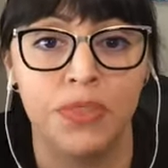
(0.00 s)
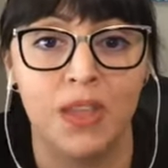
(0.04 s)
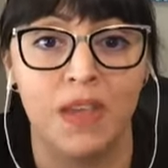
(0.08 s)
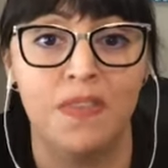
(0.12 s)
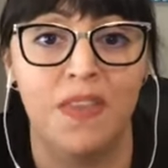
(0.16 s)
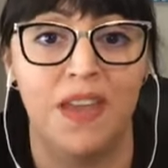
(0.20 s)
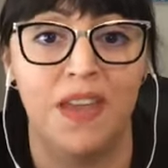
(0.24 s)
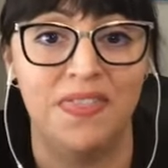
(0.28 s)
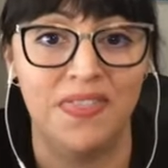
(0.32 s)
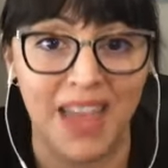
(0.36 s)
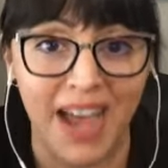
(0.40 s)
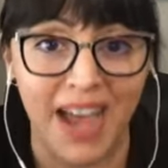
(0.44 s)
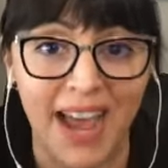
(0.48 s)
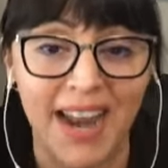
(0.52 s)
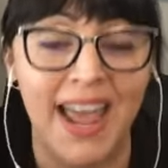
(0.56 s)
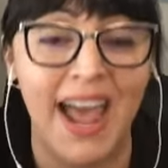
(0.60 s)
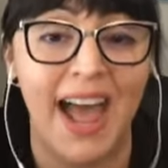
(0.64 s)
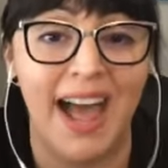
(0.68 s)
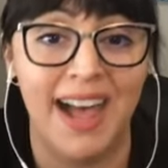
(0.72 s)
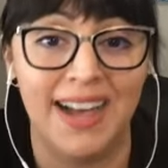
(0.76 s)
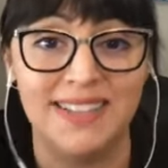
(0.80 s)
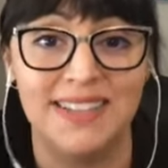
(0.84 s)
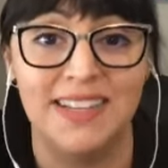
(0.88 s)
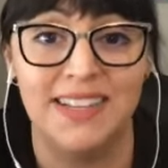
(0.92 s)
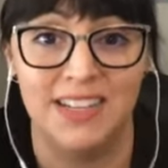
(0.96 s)
that
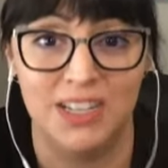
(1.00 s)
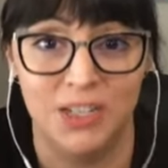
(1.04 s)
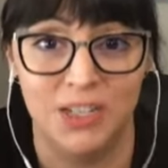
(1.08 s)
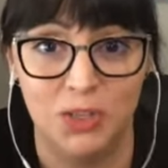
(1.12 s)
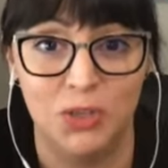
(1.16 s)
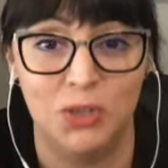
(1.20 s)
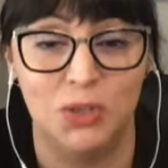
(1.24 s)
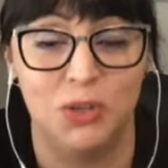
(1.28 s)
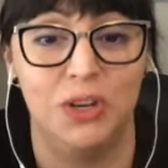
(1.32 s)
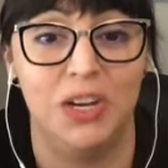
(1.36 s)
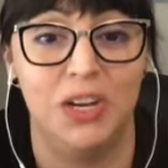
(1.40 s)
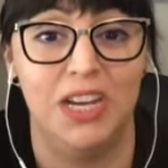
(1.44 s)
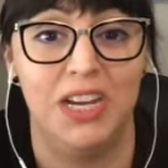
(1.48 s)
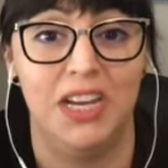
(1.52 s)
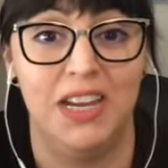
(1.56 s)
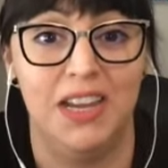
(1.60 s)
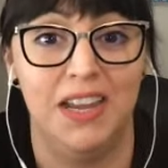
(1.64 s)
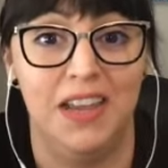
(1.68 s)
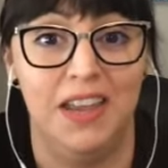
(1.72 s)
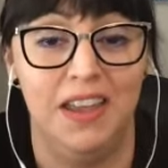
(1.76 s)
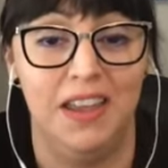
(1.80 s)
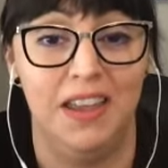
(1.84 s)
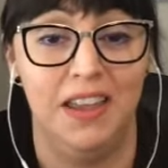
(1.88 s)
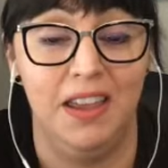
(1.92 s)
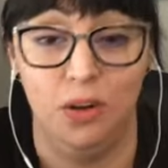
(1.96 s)
has a
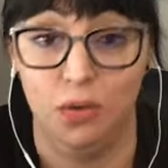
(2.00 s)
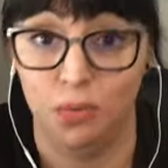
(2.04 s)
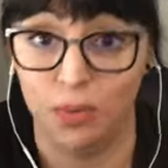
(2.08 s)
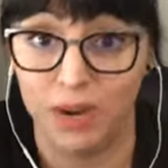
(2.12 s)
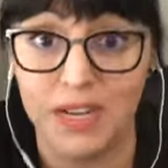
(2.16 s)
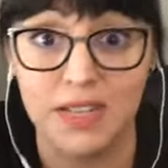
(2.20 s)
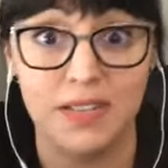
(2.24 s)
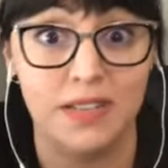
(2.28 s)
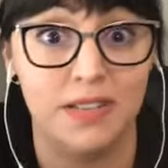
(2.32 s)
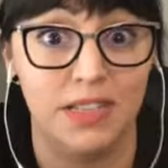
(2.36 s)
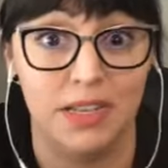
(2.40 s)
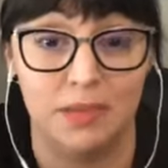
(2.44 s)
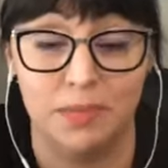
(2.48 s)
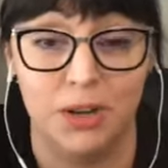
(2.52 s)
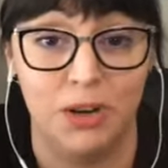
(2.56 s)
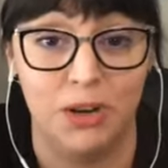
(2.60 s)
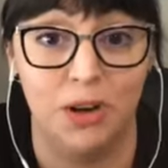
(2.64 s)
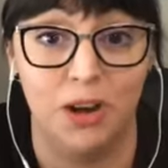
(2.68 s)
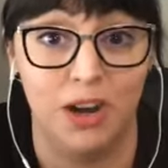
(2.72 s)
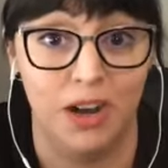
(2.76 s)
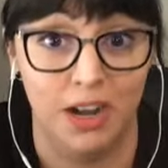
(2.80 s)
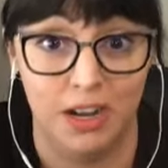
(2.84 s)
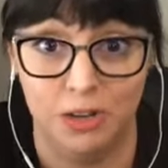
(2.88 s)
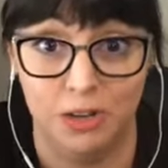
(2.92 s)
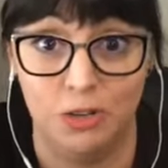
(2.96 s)
history in racism in
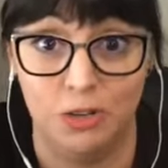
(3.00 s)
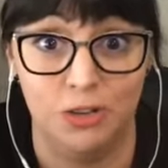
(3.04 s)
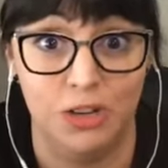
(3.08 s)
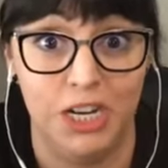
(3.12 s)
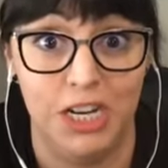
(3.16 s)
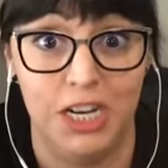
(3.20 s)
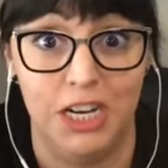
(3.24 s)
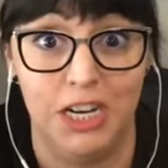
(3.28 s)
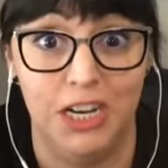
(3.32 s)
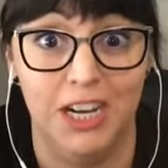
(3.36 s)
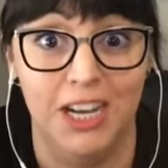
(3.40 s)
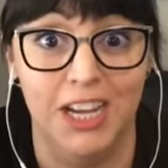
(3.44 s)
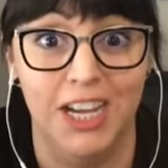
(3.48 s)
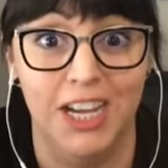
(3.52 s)
our country.